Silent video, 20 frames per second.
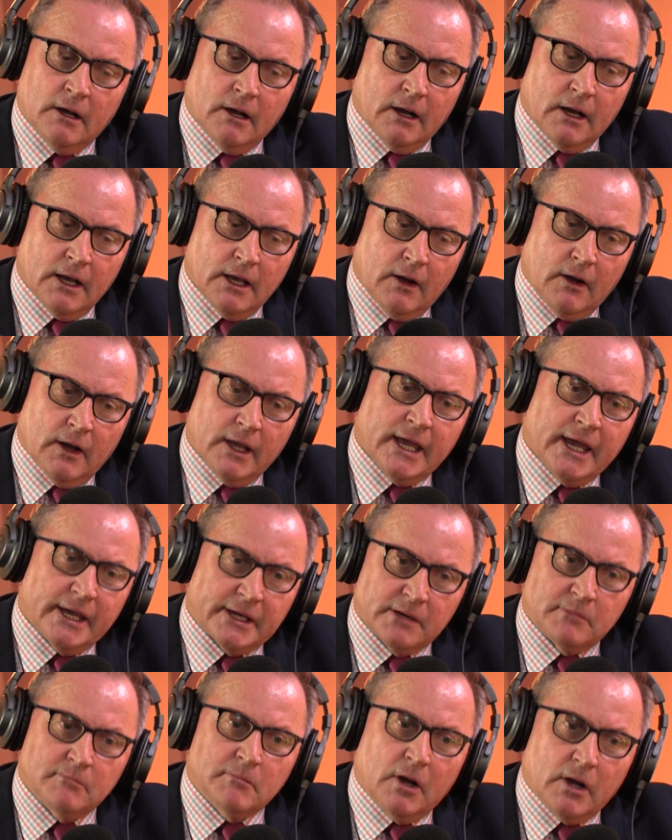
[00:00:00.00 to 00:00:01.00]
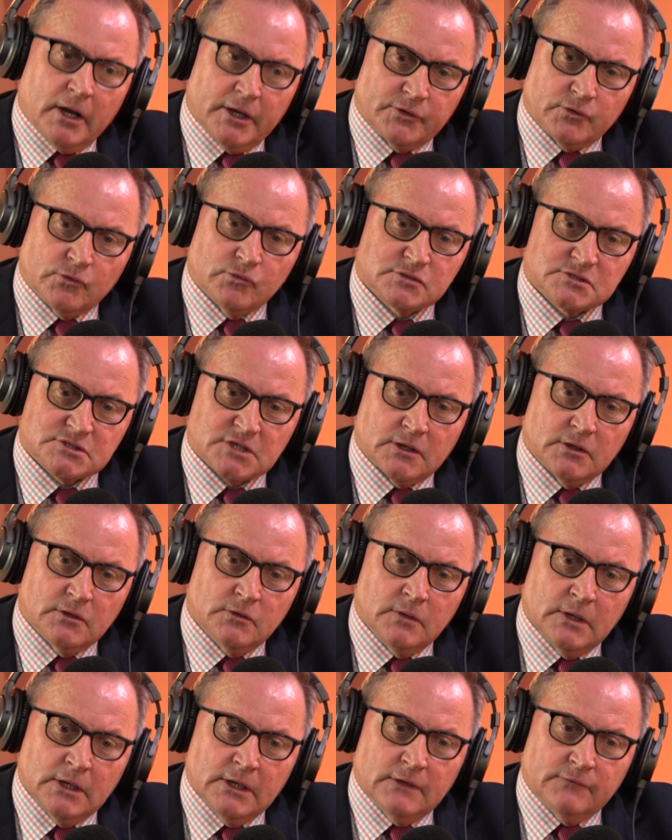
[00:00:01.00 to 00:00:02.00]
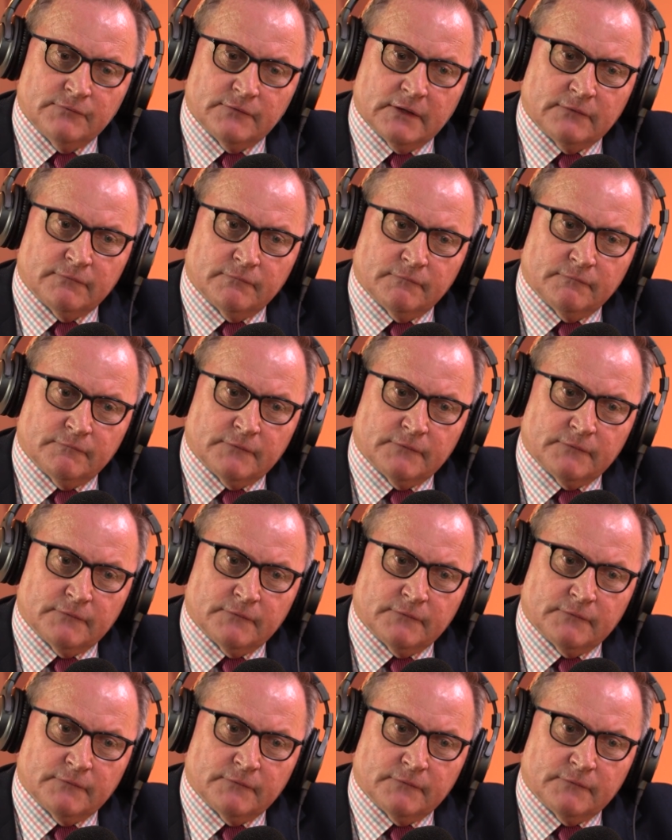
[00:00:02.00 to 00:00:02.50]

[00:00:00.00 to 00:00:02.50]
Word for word: I, I had in mind also that,